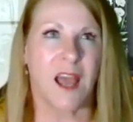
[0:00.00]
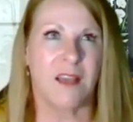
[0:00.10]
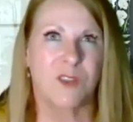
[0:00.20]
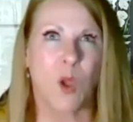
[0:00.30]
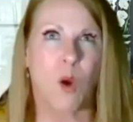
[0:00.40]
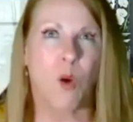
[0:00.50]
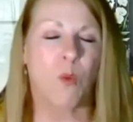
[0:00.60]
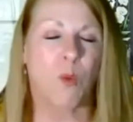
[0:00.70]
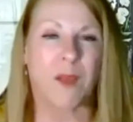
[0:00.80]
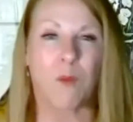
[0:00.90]
So,
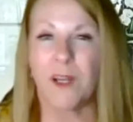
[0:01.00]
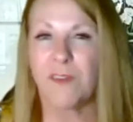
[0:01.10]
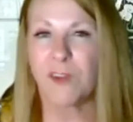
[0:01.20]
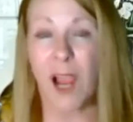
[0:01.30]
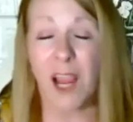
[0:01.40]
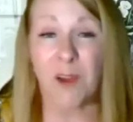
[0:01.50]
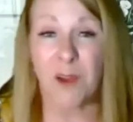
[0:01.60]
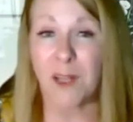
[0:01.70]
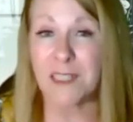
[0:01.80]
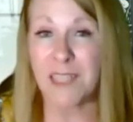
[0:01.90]
like, what if your IRA
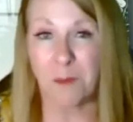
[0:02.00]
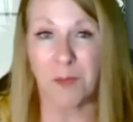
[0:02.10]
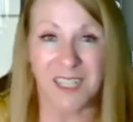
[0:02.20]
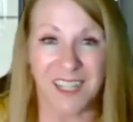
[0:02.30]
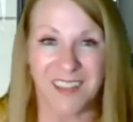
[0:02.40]
runs out of money?